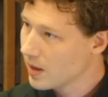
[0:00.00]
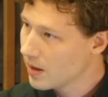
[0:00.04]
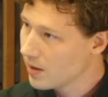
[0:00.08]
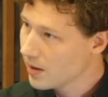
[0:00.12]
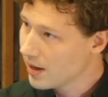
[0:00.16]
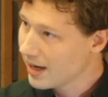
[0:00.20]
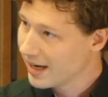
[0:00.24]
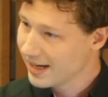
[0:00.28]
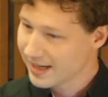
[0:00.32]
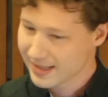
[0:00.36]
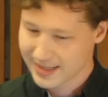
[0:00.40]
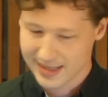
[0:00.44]

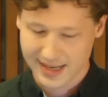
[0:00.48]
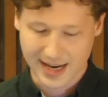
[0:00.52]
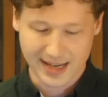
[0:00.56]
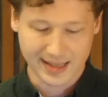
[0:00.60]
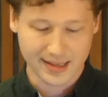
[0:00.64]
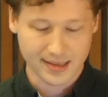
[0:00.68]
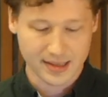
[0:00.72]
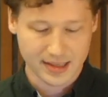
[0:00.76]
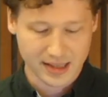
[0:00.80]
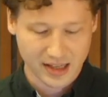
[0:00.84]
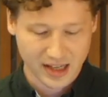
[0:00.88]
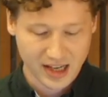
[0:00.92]
it is
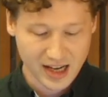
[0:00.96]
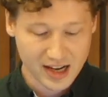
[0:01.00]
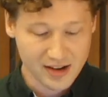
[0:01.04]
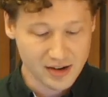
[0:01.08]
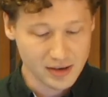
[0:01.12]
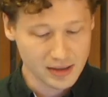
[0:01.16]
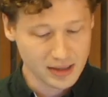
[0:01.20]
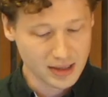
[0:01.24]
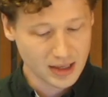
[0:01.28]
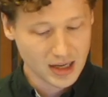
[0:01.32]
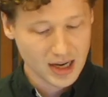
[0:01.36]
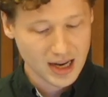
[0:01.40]
necessary
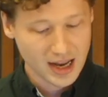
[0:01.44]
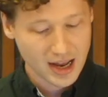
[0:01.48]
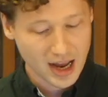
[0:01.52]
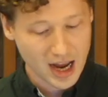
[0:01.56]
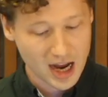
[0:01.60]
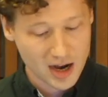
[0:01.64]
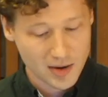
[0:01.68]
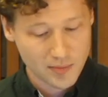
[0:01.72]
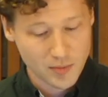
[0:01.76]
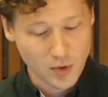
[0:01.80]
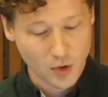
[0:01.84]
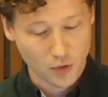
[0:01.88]

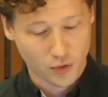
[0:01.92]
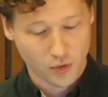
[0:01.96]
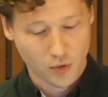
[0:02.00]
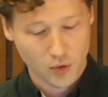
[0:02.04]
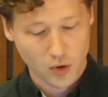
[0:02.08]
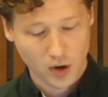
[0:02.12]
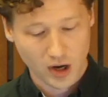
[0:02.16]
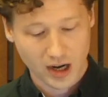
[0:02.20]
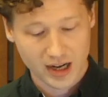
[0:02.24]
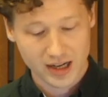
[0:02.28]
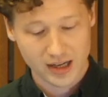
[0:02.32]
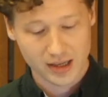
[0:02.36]

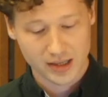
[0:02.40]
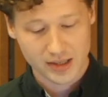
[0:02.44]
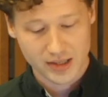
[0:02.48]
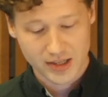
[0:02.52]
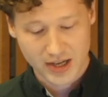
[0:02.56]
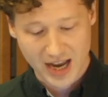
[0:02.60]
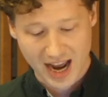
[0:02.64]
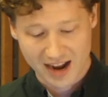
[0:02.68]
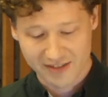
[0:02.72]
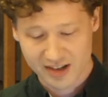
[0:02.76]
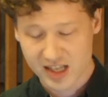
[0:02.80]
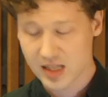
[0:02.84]
to
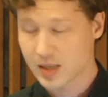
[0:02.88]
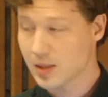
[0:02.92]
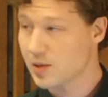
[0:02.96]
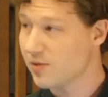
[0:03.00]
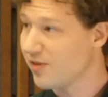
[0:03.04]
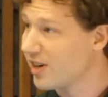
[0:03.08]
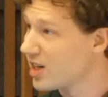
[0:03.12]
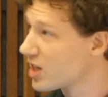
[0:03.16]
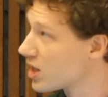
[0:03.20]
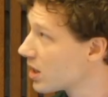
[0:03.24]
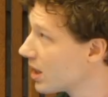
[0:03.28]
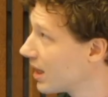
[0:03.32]
have a
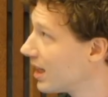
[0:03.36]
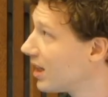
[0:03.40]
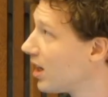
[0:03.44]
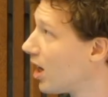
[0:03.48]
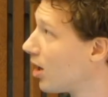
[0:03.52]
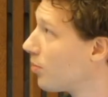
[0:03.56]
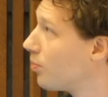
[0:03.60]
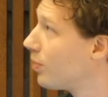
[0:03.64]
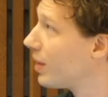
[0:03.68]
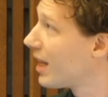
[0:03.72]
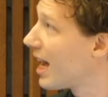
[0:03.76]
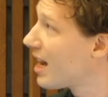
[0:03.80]
sufficiently
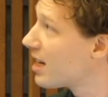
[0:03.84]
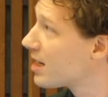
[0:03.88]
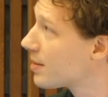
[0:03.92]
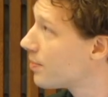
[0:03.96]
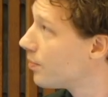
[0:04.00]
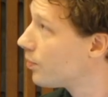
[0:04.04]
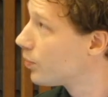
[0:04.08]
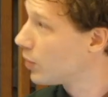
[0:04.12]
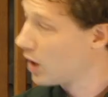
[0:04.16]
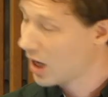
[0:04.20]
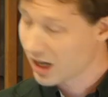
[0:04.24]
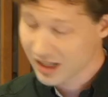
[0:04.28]
long
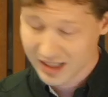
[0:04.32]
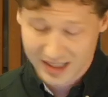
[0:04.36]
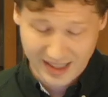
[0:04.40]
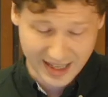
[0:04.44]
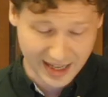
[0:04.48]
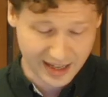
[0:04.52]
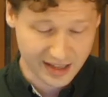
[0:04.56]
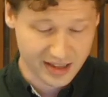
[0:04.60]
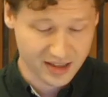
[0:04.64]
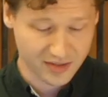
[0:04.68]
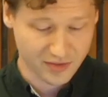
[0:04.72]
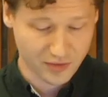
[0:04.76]
block
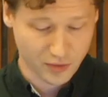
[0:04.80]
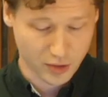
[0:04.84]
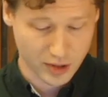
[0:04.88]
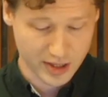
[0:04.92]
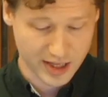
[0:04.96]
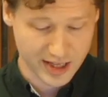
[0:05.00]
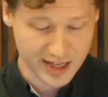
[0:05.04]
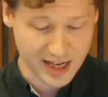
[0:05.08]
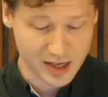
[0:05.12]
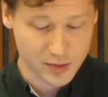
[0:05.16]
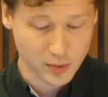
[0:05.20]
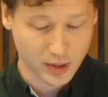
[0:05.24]
length for your
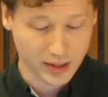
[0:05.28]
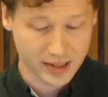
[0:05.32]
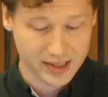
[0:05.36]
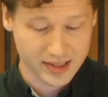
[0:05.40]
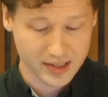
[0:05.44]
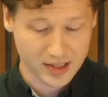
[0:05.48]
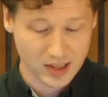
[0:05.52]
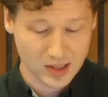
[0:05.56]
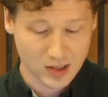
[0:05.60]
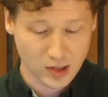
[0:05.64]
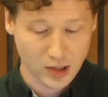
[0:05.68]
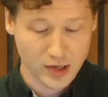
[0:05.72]
networks
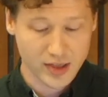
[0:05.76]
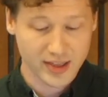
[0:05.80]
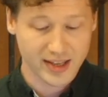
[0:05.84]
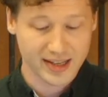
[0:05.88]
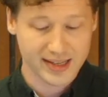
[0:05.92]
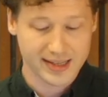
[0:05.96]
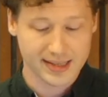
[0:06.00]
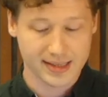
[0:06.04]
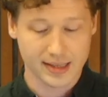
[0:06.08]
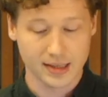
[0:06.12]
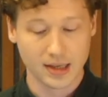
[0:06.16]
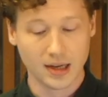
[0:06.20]
to learn
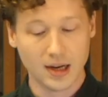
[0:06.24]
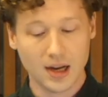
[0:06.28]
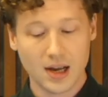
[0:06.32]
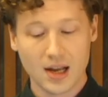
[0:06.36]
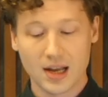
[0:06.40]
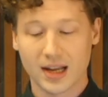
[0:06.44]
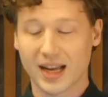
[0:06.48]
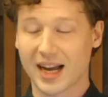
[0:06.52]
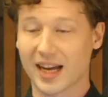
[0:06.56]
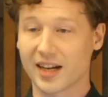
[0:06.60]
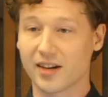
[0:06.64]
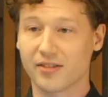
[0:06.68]
this
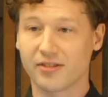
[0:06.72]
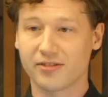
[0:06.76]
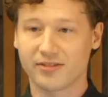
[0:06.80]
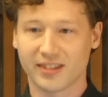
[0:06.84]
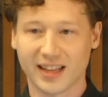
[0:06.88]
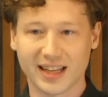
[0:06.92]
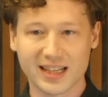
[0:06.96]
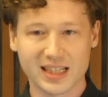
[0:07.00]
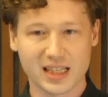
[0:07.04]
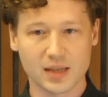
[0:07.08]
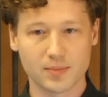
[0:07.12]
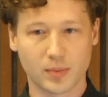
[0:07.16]
kind of
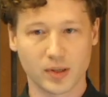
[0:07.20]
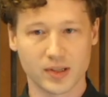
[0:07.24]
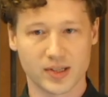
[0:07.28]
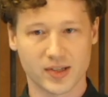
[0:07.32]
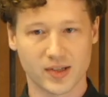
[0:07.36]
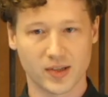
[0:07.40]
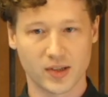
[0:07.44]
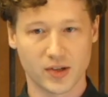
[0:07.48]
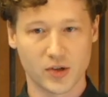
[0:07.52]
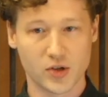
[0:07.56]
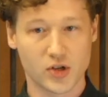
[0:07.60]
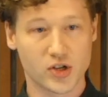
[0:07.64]
flexible
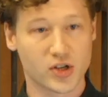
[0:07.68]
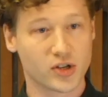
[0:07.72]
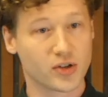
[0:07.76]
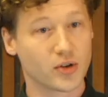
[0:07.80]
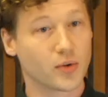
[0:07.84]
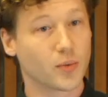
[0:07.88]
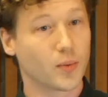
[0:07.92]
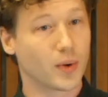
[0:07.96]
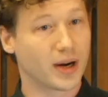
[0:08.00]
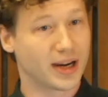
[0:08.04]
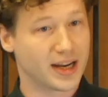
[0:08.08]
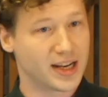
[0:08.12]
solution
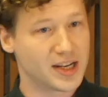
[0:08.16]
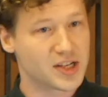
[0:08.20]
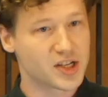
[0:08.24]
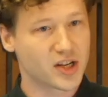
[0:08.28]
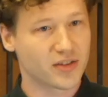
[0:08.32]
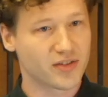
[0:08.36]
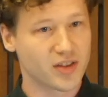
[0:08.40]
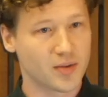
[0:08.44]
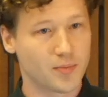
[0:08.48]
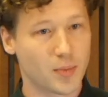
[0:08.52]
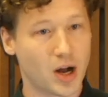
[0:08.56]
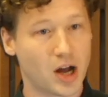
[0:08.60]
where each of
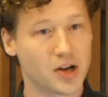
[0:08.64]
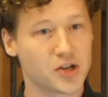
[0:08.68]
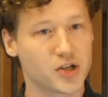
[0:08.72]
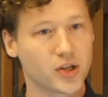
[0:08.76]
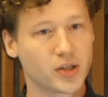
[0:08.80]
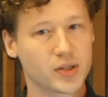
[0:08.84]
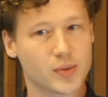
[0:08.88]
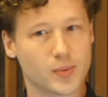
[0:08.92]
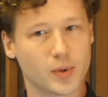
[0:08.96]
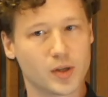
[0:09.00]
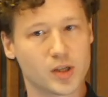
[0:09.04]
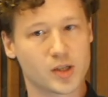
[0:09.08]
the
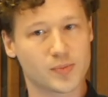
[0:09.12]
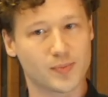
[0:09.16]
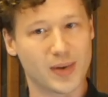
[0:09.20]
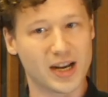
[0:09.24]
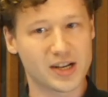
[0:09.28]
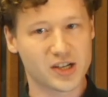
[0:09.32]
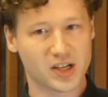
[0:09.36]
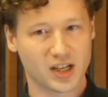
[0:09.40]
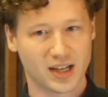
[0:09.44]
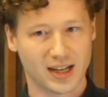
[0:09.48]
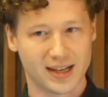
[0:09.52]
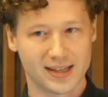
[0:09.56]
modules will
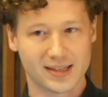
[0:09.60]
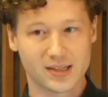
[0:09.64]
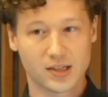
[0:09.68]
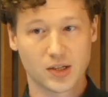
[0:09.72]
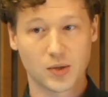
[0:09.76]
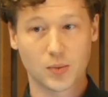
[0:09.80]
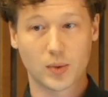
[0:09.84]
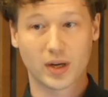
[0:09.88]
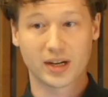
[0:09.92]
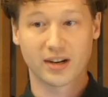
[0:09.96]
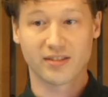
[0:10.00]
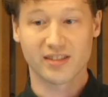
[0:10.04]
specialize to
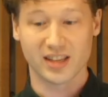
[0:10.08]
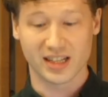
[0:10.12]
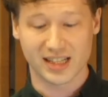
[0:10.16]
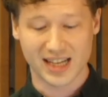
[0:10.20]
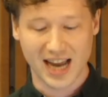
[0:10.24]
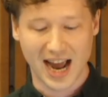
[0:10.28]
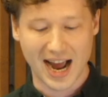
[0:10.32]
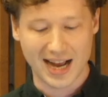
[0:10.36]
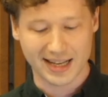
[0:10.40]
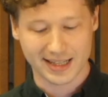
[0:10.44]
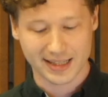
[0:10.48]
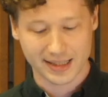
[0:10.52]
one of the
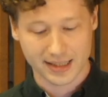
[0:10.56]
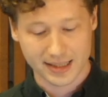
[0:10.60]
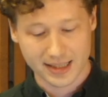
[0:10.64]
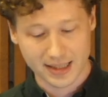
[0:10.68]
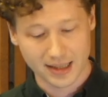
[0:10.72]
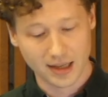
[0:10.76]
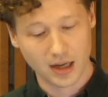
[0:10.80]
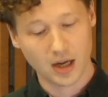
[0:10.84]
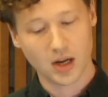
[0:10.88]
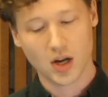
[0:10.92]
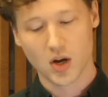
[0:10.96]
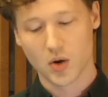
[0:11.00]
tasks,
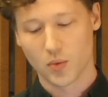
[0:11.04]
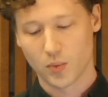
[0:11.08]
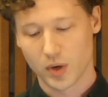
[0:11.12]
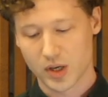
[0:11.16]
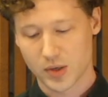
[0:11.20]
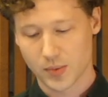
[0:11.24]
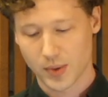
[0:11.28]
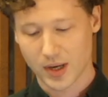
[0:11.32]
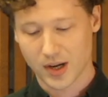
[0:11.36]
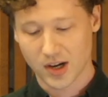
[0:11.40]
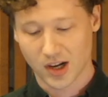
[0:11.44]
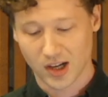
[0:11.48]
which
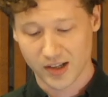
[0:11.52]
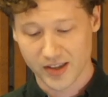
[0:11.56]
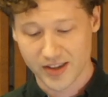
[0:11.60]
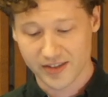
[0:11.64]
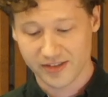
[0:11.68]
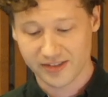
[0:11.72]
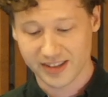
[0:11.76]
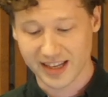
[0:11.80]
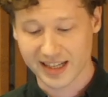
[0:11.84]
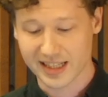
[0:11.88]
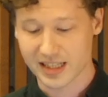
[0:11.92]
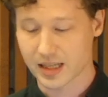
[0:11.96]
we call the
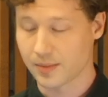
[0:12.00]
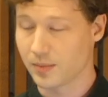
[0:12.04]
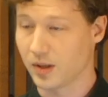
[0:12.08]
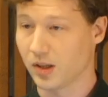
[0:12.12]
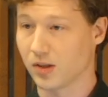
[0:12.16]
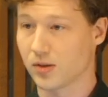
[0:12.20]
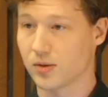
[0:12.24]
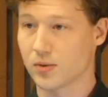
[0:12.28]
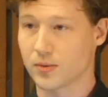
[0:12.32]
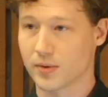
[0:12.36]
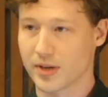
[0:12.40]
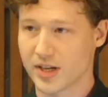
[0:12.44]
flexible
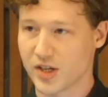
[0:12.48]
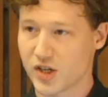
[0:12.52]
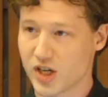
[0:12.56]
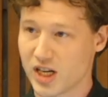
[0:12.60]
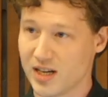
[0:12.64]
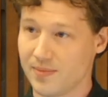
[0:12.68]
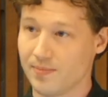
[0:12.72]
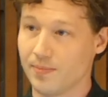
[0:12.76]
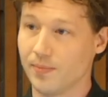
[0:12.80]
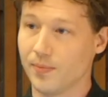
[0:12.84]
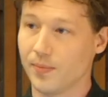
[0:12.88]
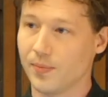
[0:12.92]
regime.